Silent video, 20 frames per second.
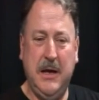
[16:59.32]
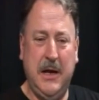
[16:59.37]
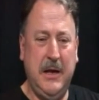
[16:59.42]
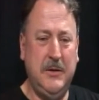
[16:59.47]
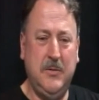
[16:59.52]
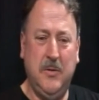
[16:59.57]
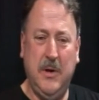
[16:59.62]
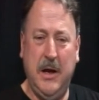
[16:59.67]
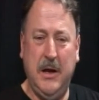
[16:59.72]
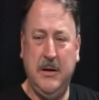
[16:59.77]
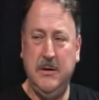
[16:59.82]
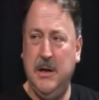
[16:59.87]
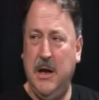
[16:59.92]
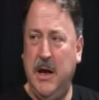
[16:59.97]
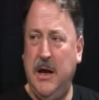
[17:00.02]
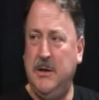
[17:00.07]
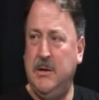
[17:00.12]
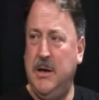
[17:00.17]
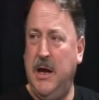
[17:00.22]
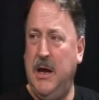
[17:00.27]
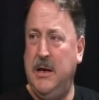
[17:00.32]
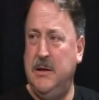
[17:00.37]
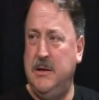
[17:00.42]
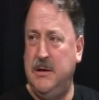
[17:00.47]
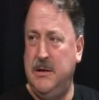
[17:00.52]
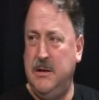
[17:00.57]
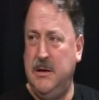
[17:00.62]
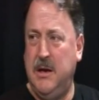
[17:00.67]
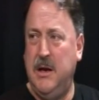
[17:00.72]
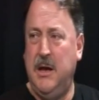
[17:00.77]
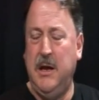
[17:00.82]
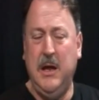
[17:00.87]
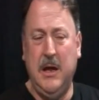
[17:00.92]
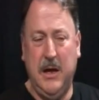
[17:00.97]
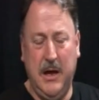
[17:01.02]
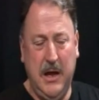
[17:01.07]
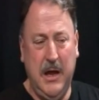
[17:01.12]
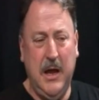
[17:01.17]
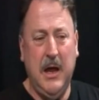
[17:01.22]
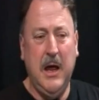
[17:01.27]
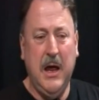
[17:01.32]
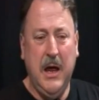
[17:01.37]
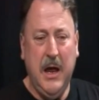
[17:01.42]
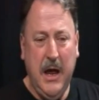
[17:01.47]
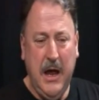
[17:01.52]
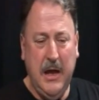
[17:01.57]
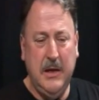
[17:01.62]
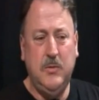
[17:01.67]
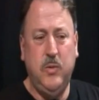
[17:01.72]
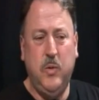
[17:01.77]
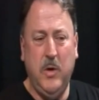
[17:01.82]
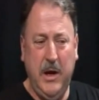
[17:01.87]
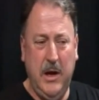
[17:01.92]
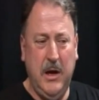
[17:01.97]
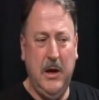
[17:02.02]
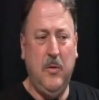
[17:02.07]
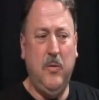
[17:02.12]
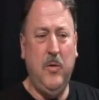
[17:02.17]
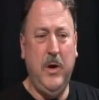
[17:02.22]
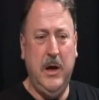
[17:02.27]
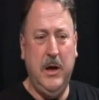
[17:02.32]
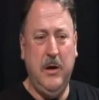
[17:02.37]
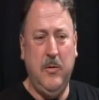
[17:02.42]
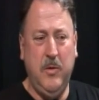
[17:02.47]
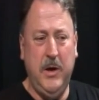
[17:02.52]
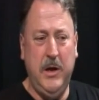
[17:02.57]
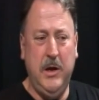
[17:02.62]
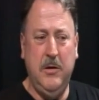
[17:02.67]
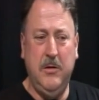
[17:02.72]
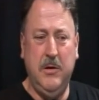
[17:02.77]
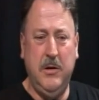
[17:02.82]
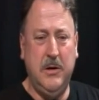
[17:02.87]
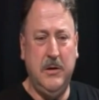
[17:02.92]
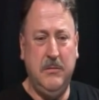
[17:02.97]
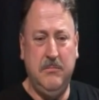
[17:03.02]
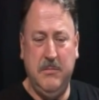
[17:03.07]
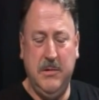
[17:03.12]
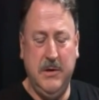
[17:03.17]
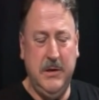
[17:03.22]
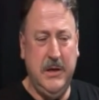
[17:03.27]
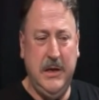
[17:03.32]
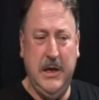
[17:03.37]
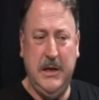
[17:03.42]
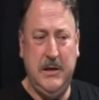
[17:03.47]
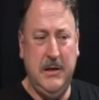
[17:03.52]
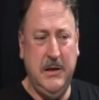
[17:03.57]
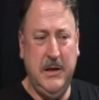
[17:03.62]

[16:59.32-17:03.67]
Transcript: And that's where Michael's got all the signs up. And where you could get